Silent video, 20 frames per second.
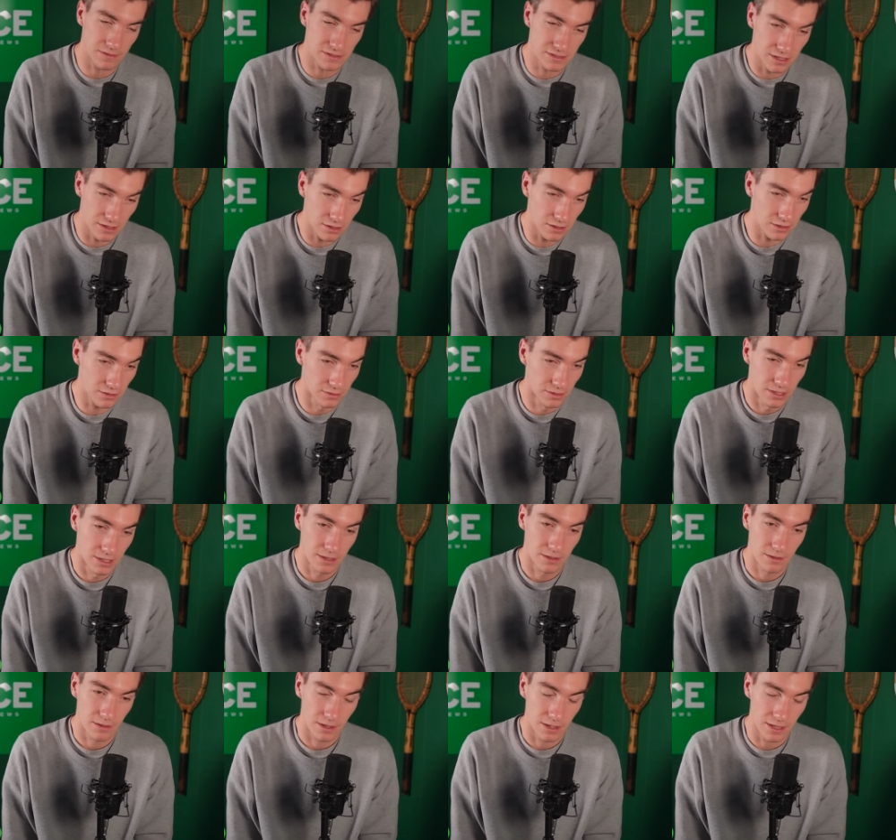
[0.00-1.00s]
Sinner
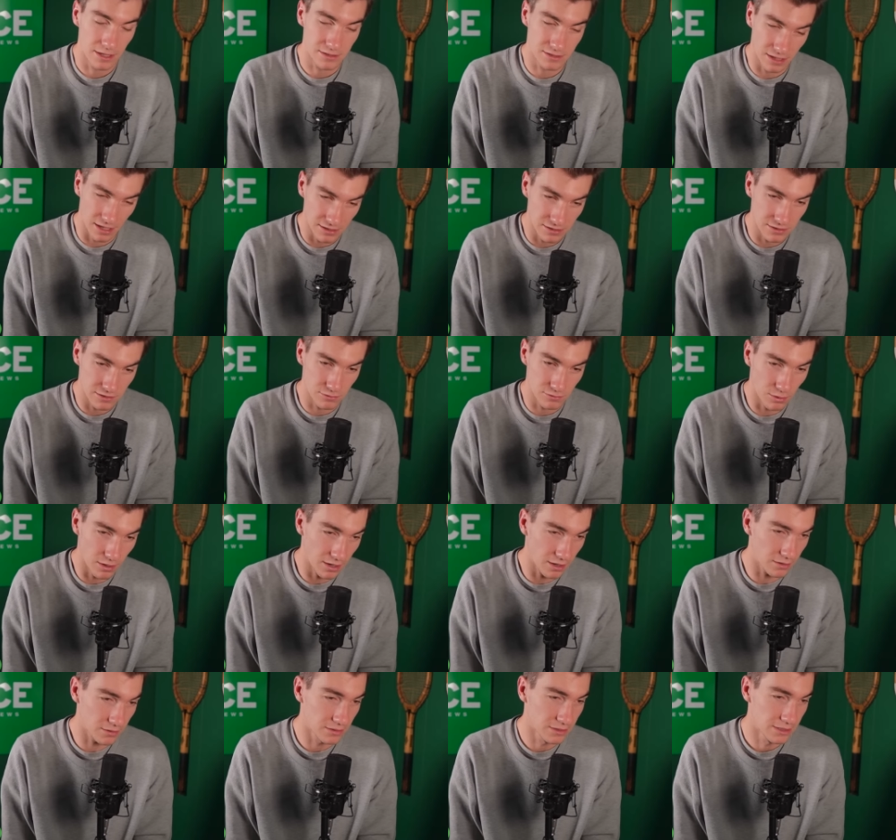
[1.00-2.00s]
is nice as
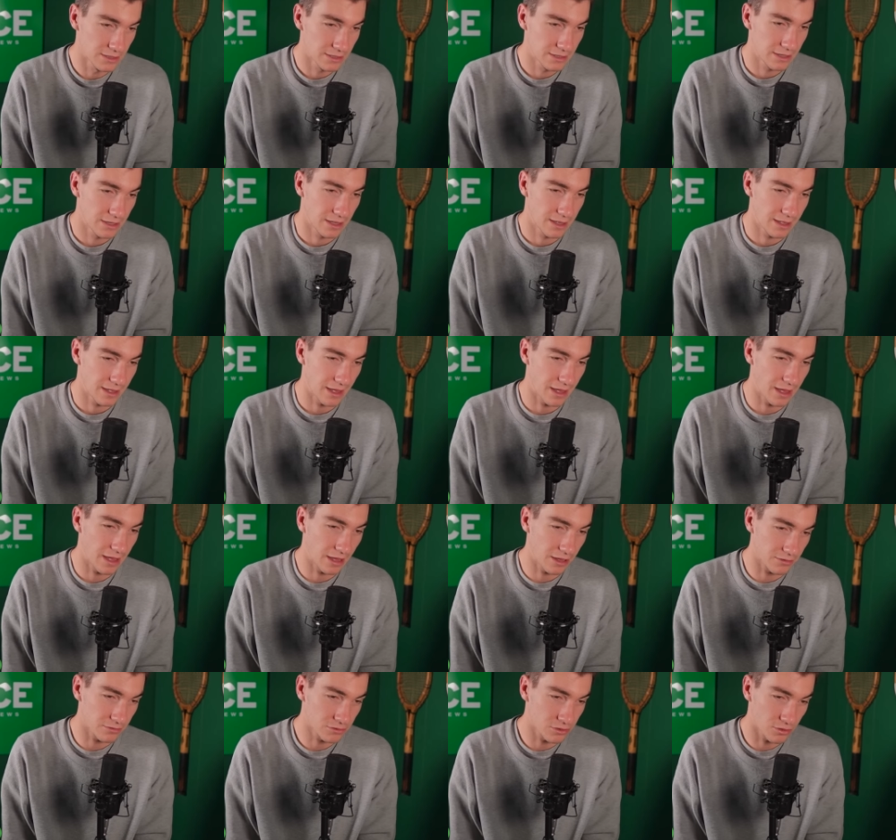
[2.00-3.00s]
well.
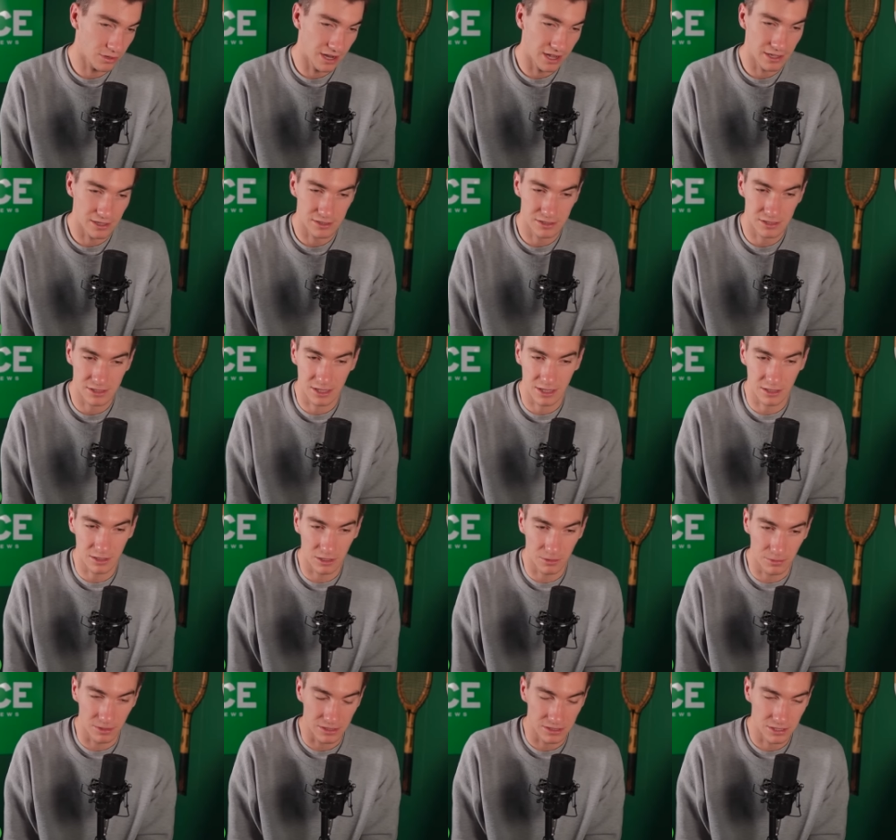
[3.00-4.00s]
Alcaraz, a
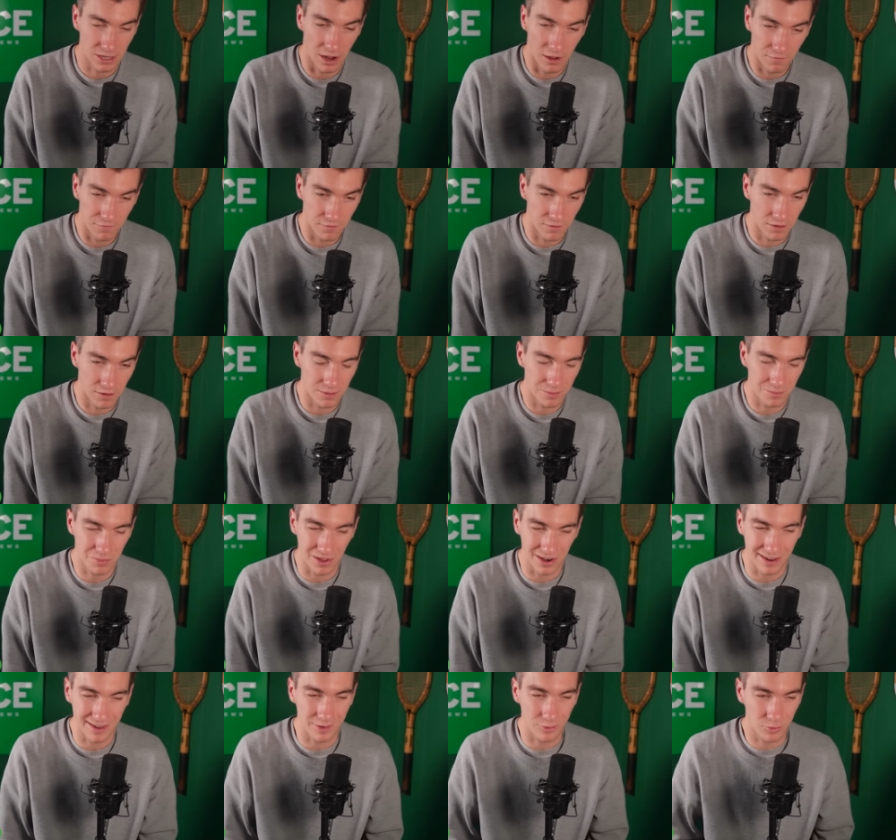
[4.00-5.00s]
little bit tougher.
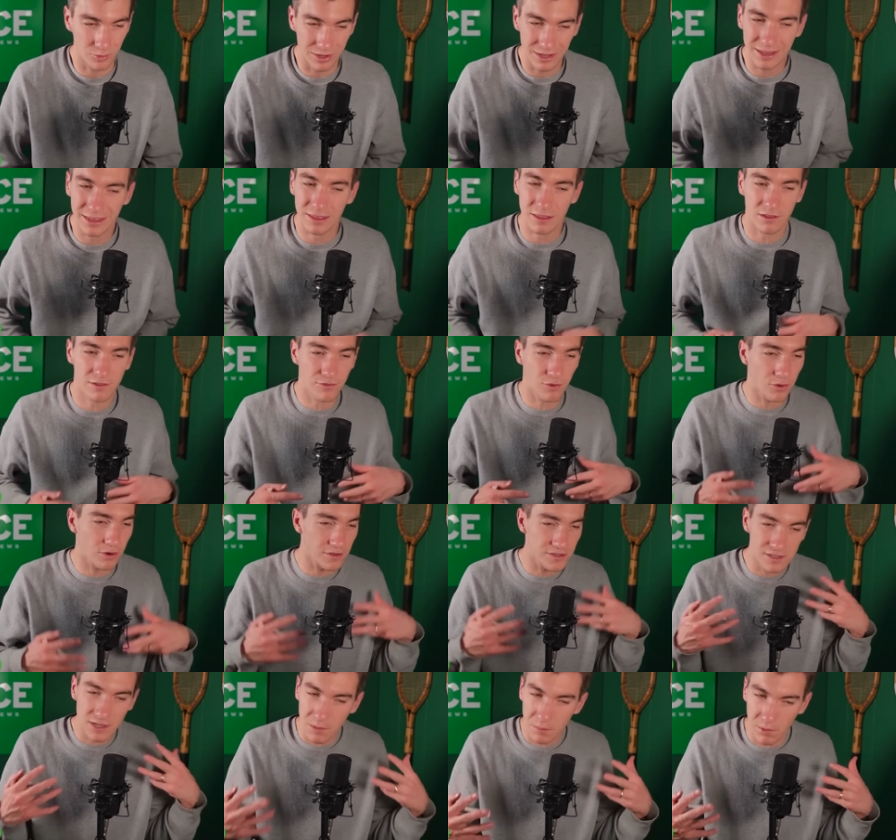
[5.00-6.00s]
But really, these
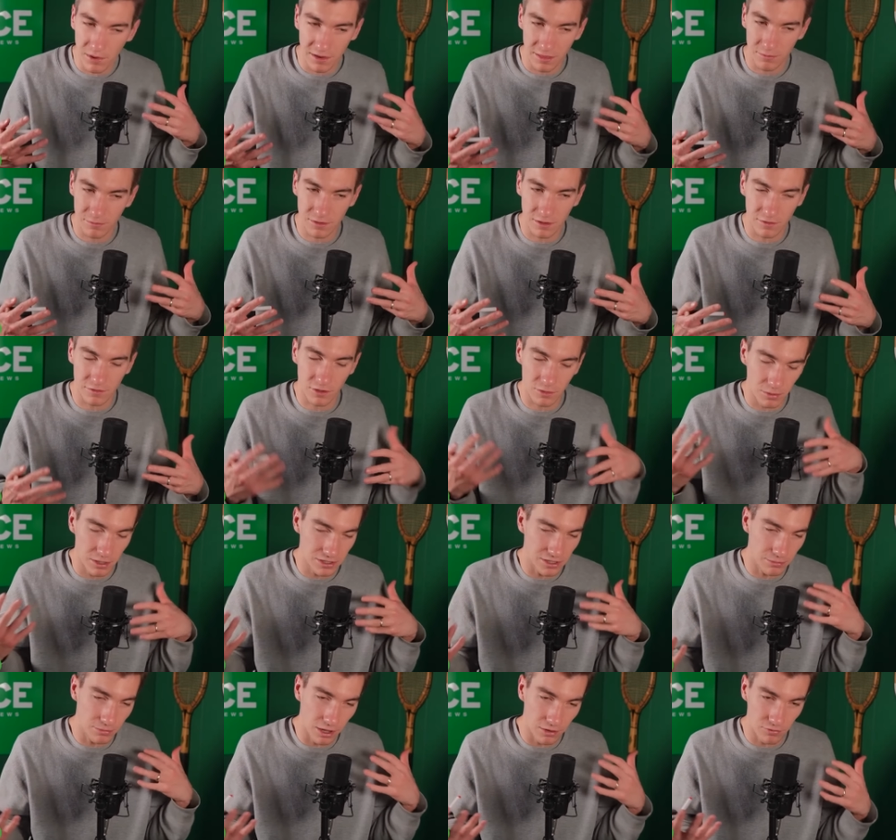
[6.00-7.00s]
four have separated themselves so
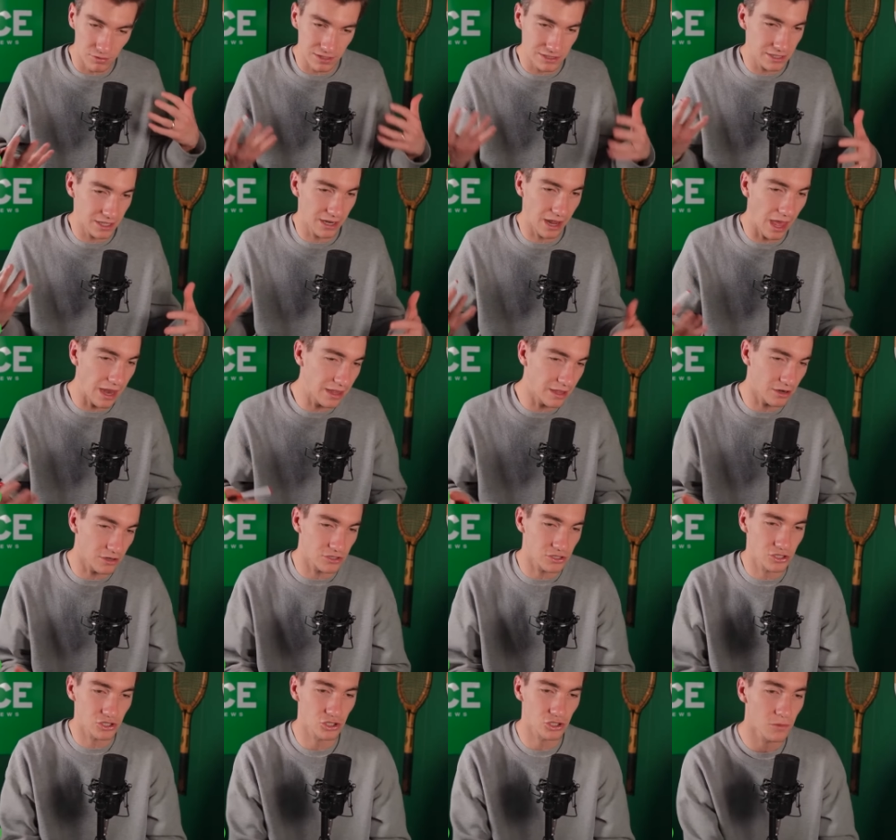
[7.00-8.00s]
much. I'm not really saying any
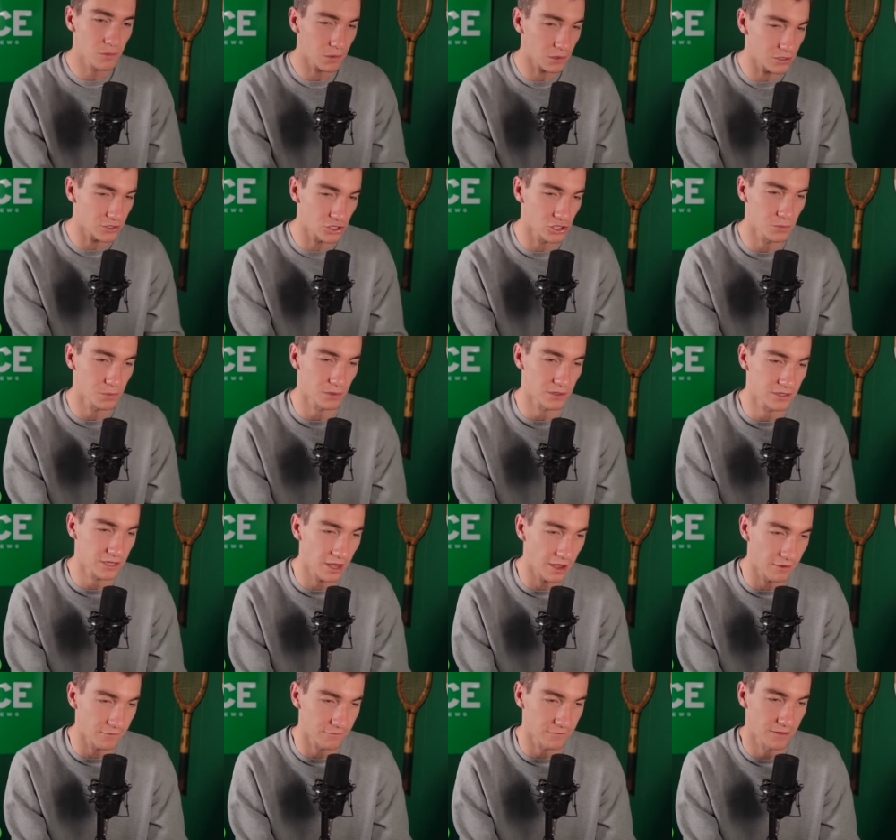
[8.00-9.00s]
are super, super
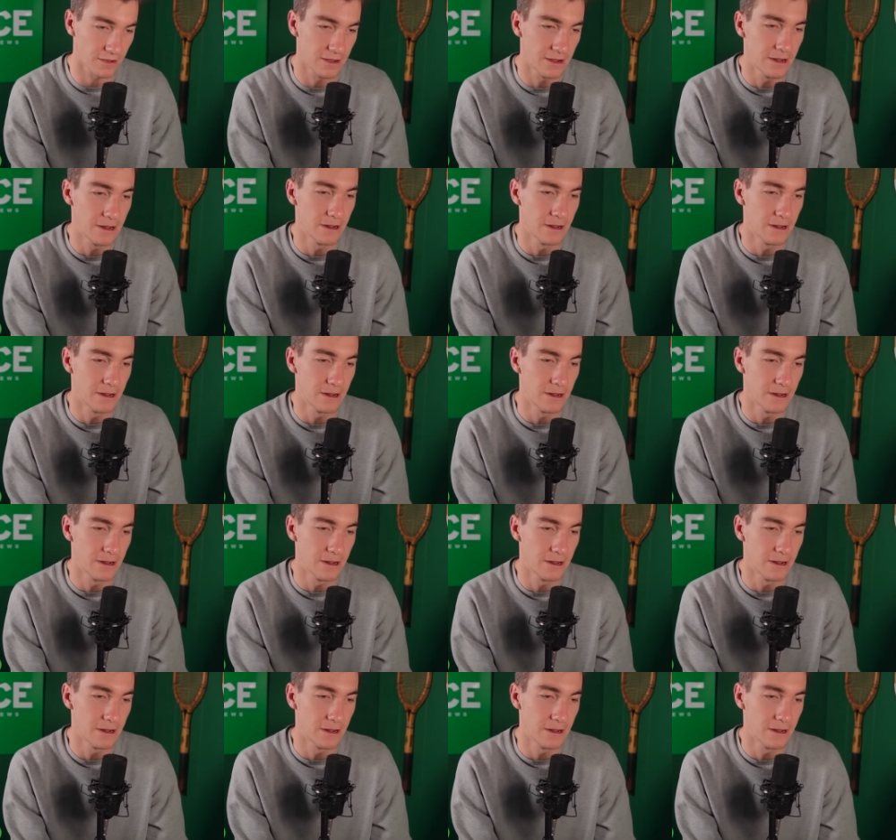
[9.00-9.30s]
tough.